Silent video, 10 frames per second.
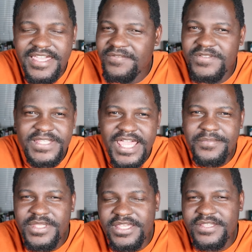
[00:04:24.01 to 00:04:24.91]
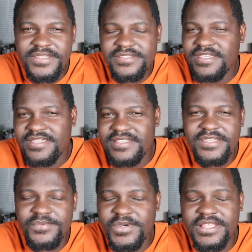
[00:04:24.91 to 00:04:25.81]
Every time they, they,
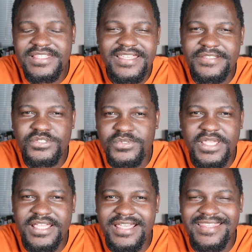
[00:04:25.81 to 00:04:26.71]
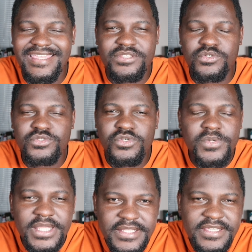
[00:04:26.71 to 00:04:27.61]
they want to sign a striker, they don't
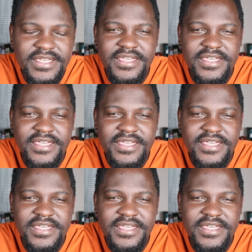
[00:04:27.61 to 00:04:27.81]
do it.